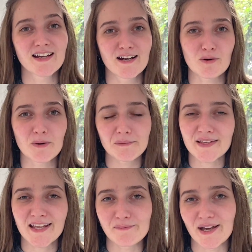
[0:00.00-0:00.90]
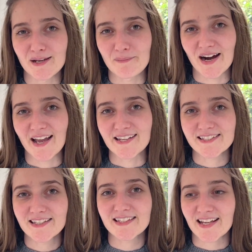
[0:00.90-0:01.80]
I'll probably keep that in mind
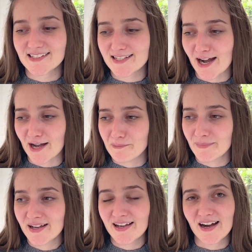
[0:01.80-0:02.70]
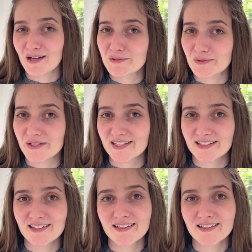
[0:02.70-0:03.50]
next time I'm doing